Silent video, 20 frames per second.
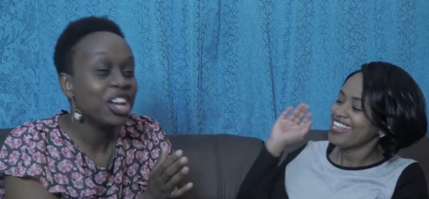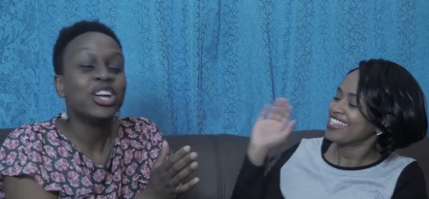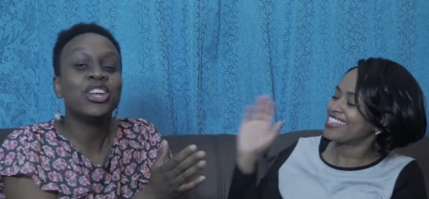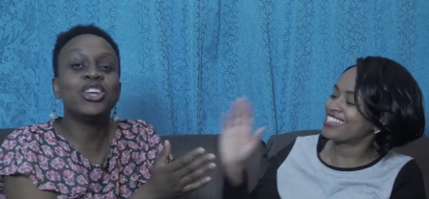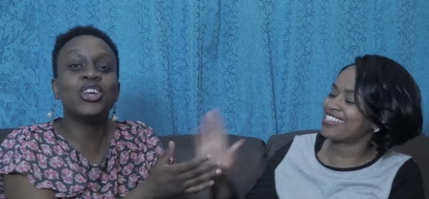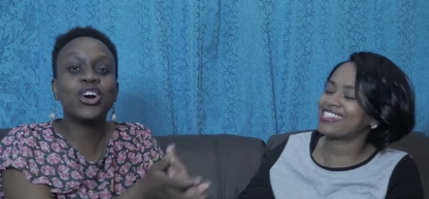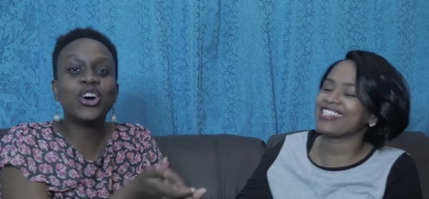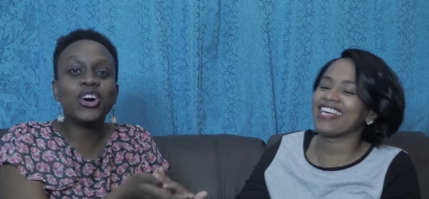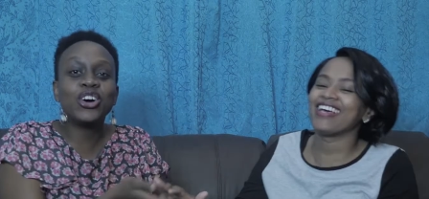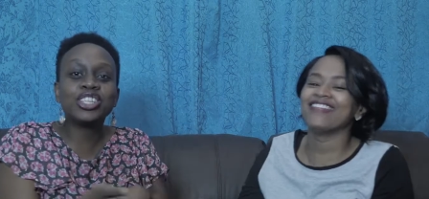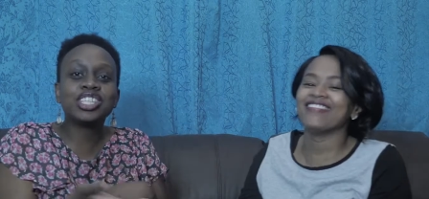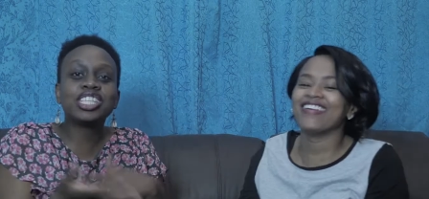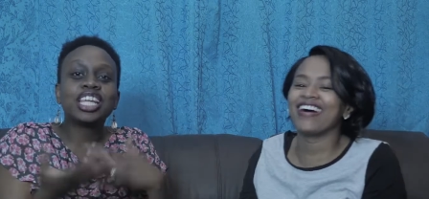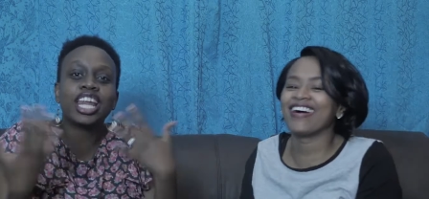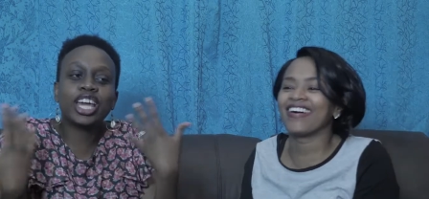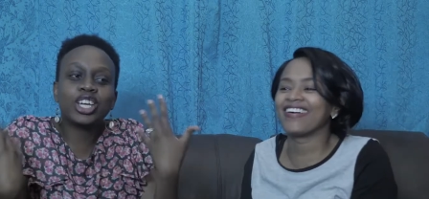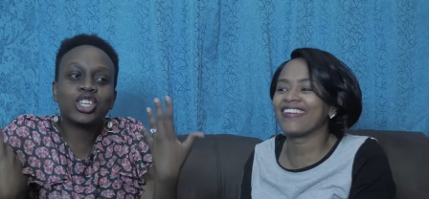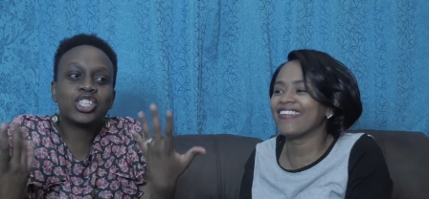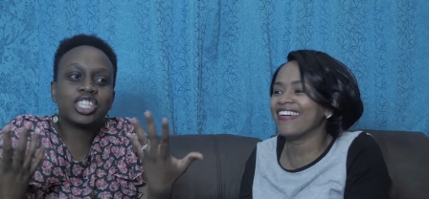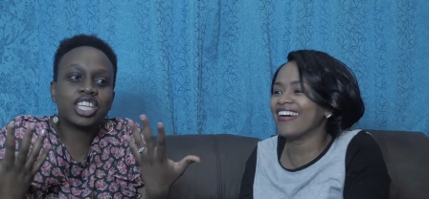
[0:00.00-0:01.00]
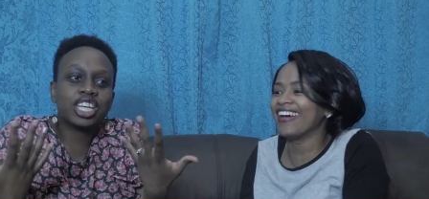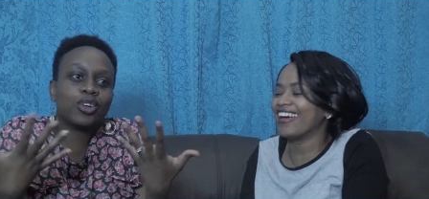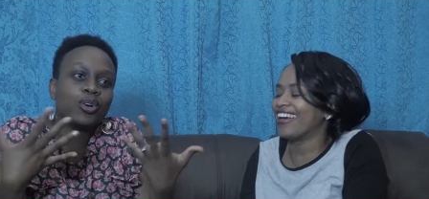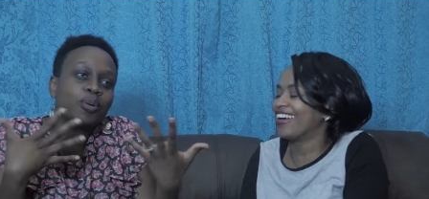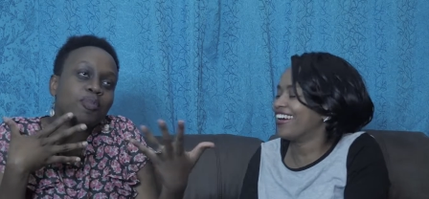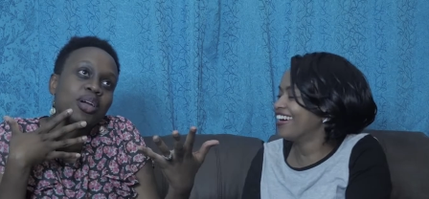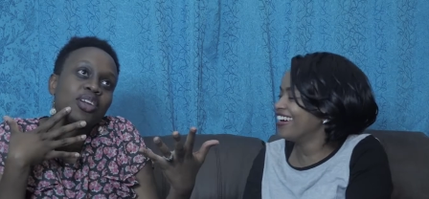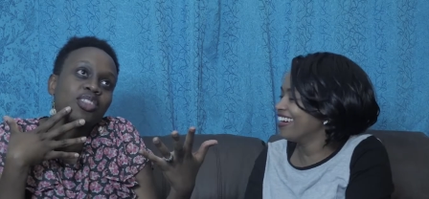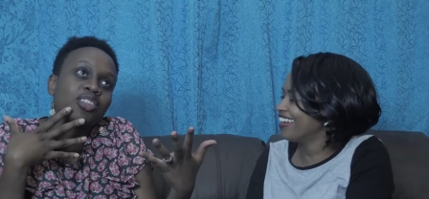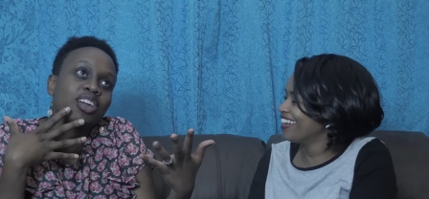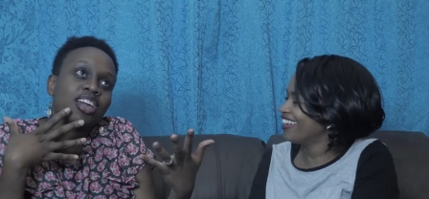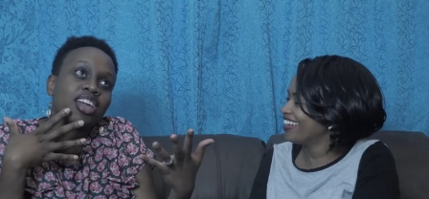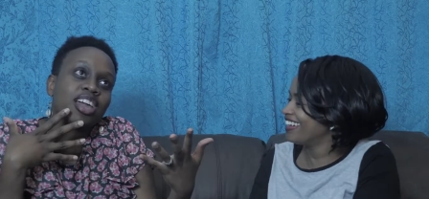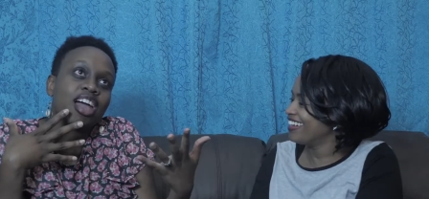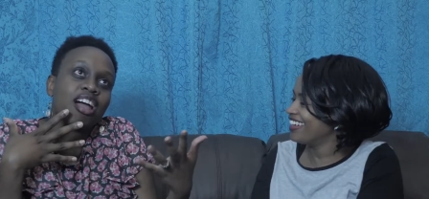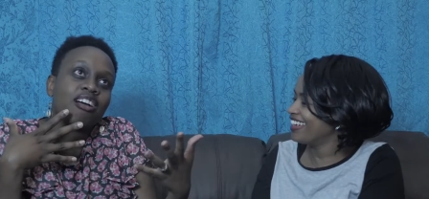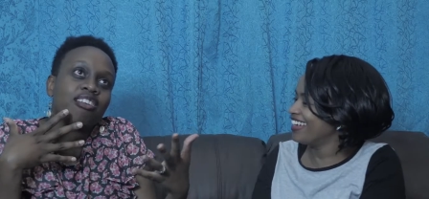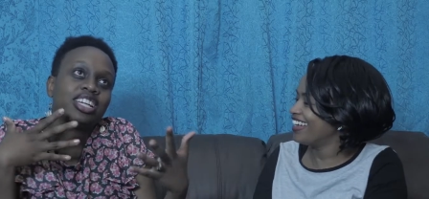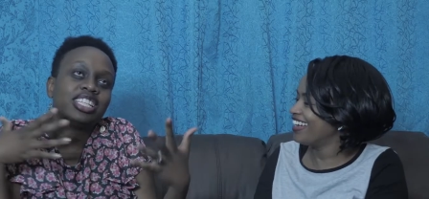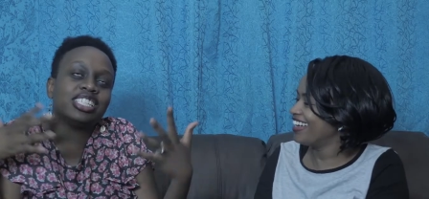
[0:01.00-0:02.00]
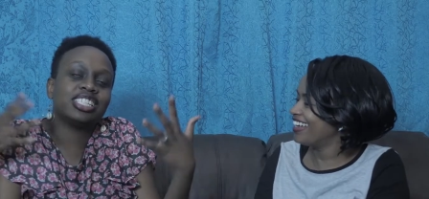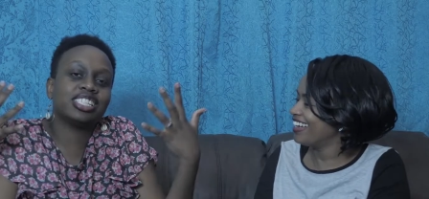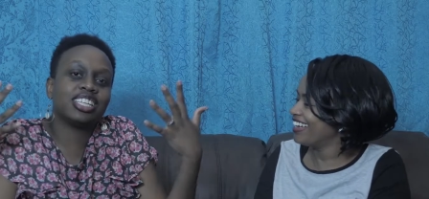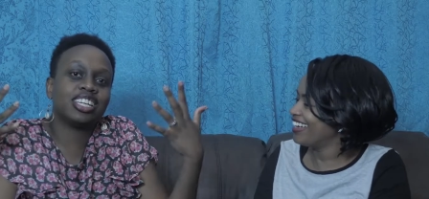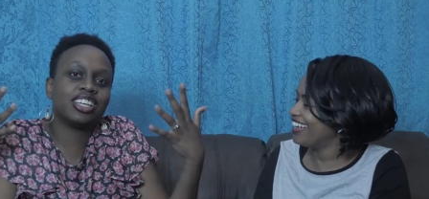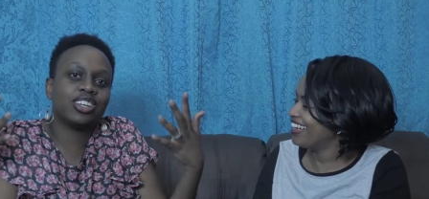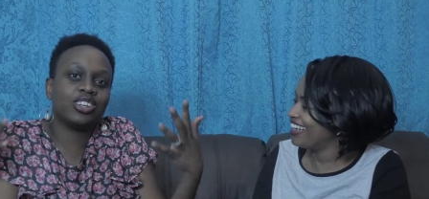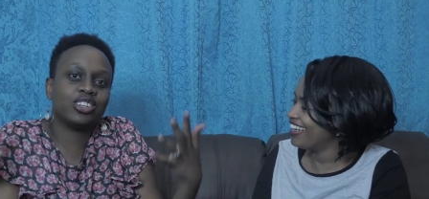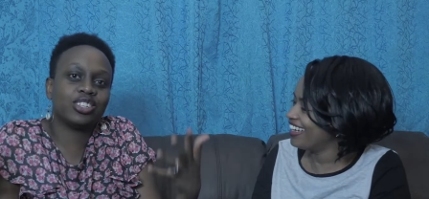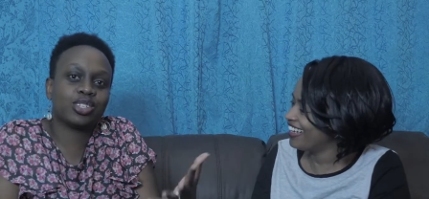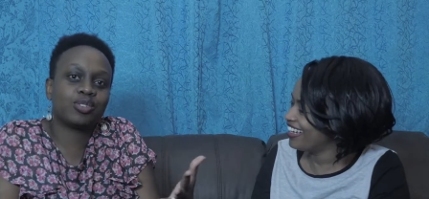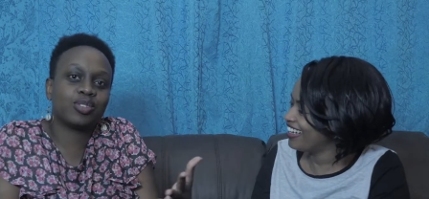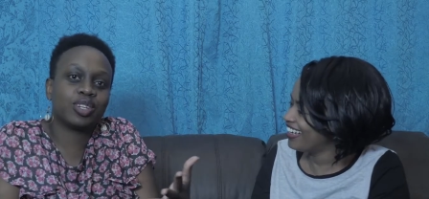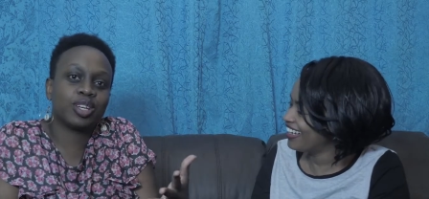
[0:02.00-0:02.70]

Speaker 1: no, I was literally by the I went started to